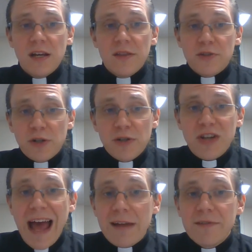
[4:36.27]
The church
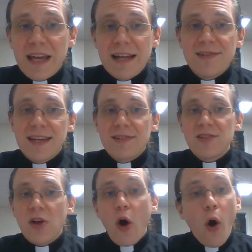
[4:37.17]
advocates
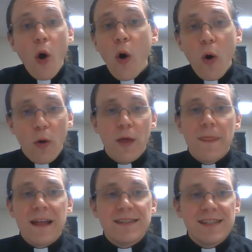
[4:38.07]
against all
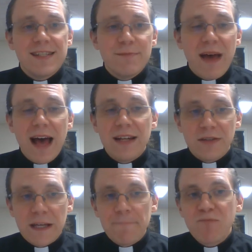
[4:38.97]
that
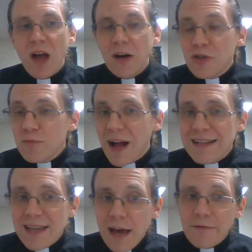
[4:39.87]
systematically
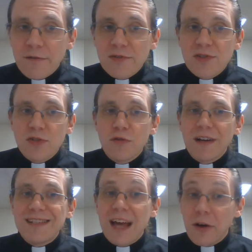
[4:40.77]
undermines efforts to
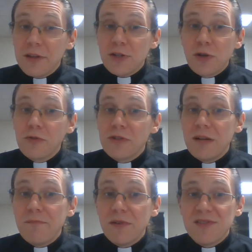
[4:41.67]
raise healthy children
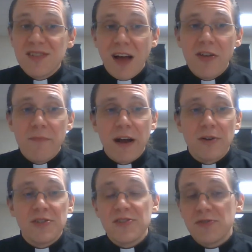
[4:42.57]
and build solid
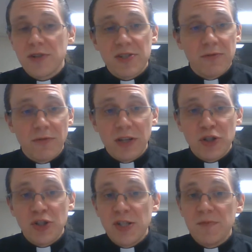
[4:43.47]
marriages and trusting
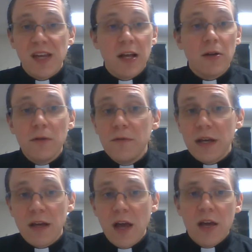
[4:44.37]
relationships,
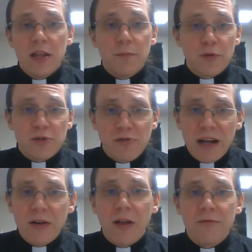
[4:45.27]
including the
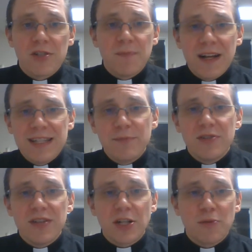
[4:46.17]
portrayal of responsible
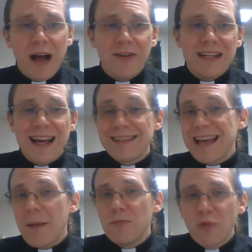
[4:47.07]
sexuality as
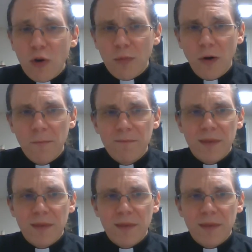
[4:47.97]
abnormal